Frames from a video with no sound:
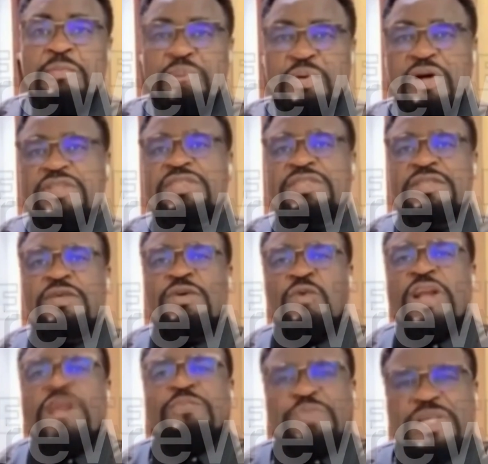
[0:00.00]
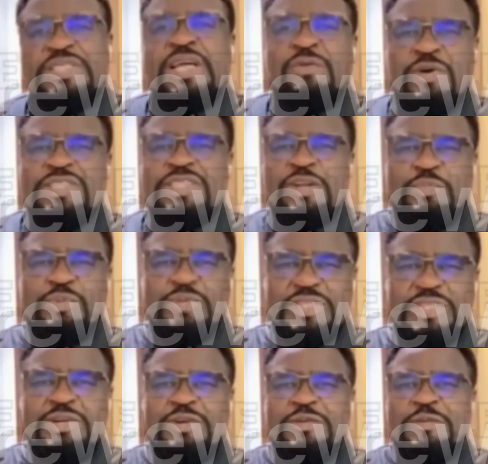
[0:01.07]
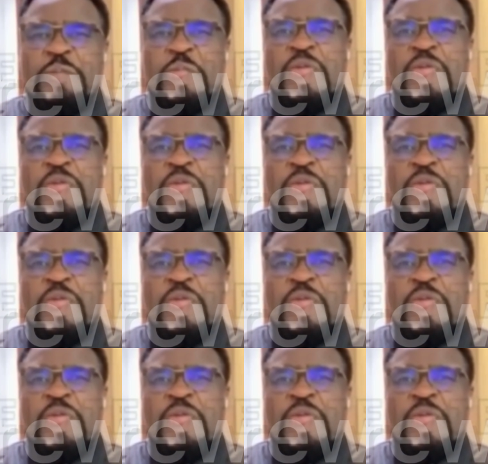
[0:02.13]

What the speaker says: But when the president was in opposition,